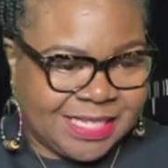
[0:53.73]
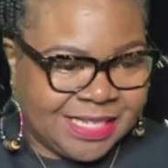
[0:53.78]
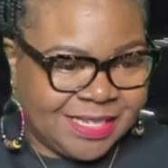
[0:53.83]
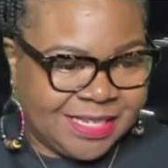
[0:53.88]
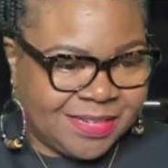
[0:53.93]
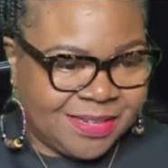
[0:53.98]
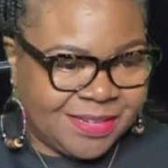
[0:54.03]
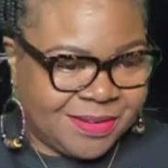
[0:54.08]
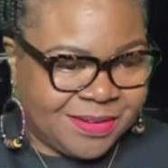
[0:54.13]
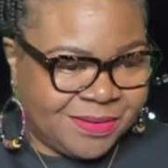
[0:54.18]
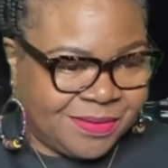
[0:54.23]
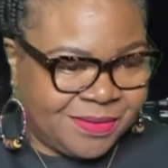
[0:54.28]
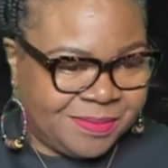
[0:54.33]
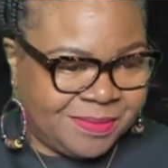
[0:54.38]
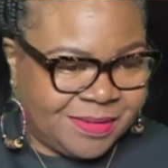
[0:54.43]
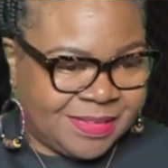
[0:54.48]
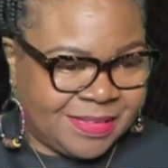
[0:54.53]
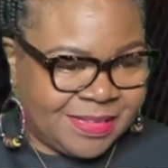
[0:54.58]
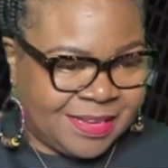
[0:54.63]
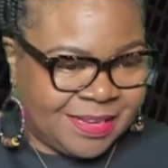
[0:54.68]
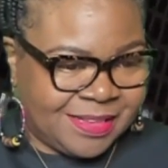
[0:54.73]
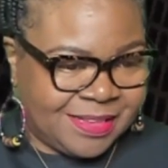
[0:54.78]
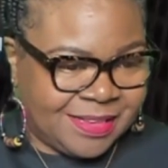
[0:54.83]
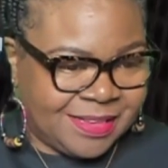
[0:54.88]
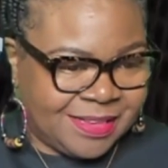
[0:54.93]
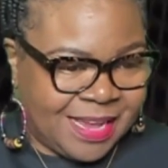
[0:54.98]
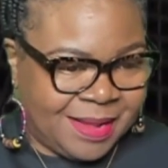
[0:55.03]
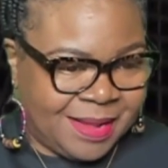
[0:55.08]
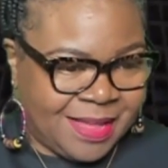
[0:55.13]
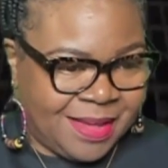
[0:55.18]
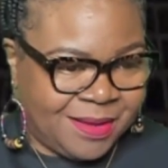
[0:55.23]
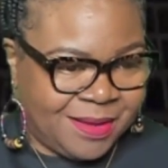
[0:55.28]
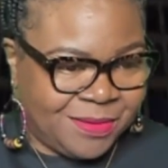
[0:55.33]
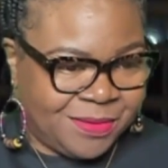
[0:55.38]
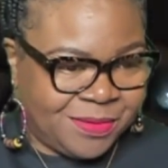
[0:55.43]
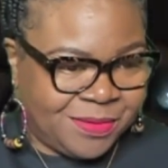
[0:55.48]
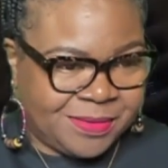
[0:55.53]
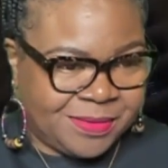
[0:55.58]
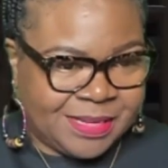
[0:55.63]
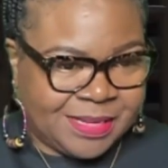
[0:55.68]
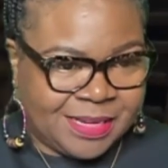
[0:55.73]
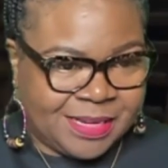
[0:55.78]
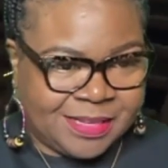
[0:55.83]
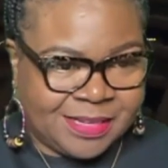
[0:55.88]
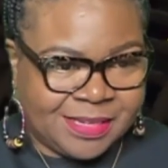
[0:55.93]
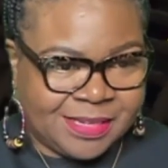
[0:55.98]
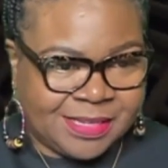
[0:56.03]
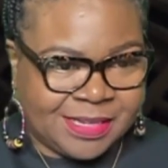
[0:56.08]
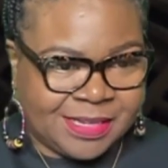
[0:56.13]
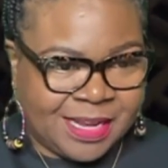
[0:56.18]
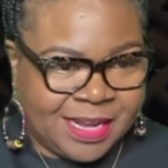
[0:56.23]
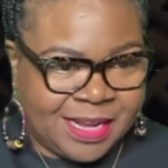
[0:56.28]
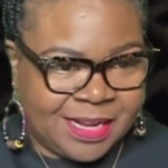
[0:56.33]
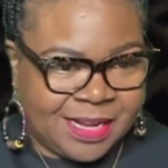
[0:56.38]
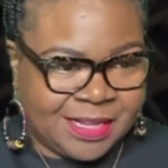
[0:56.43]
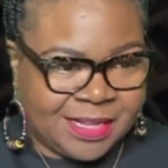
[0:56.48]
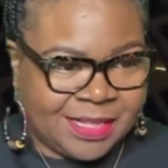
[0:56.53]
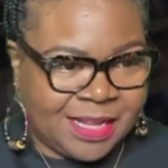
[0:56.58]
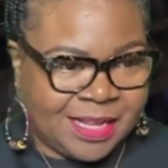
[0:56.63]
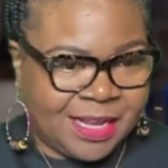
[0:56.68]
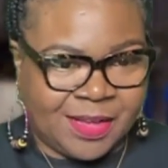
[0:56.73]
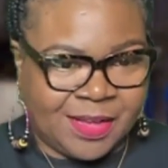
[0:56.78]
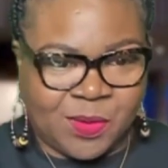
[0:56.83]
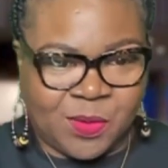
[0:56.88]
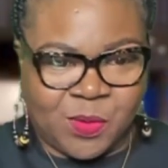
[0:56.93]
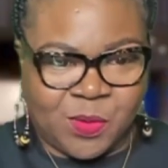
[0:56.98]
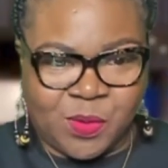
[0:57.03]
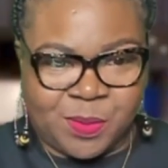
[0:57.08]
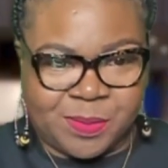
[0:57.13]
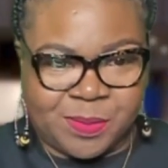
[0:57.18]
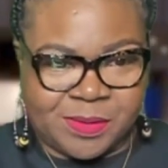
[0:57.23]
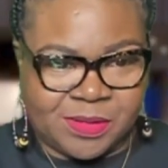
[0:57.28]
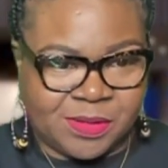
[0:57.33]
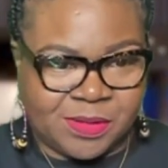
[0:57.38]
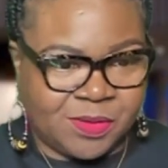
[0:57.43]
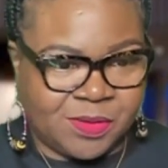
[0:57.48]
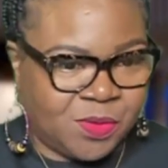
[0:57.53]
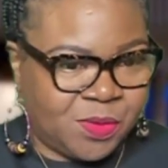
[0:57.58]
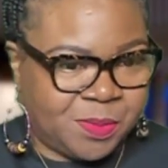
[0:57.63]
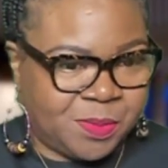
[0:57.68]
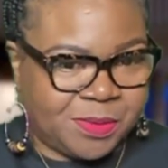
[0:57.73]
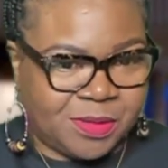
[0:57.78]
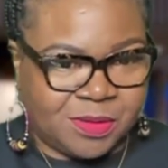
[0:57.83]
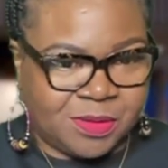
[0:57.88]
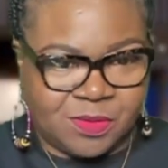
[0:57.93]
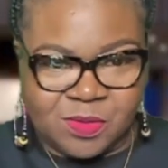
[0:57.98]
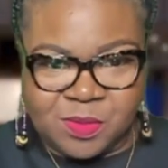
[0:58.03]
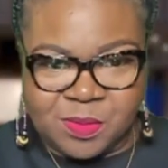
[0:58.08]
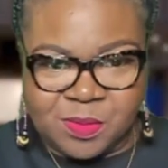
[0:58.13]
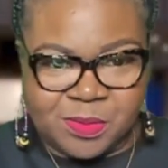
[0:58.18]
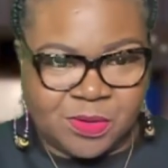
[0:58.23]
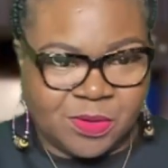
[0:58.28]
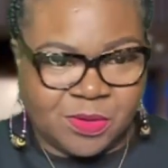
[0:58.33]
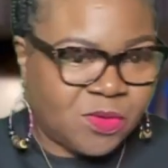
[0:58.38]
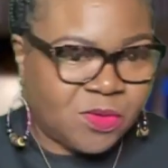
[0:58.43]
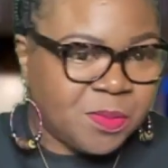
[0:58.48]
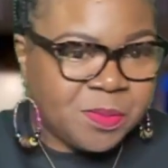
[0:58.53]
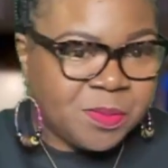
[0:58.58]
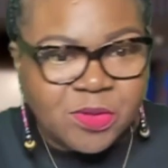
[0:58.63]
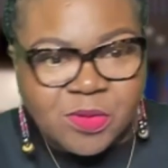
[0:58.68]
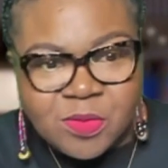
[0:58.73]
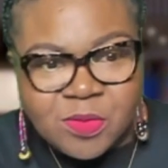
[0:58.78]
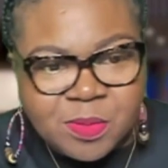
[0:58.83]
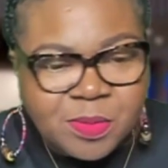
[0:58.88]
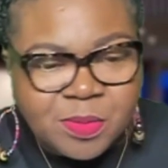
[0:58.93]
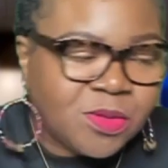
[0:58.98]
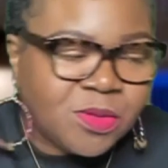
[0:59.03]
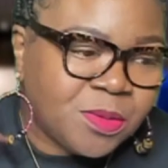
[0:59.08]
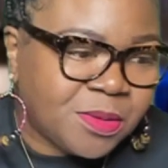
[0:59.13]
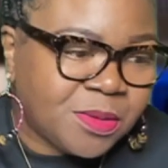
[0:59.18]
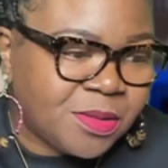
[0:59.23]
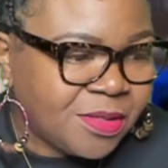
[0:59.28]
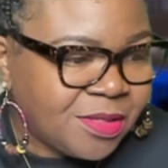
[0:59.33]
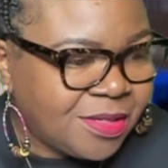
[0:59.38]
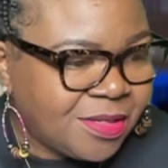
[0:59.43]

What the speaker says: Oops, that's the same thing. Oops, that's the same thing. Oops, oops, oops, oops, oops, oops.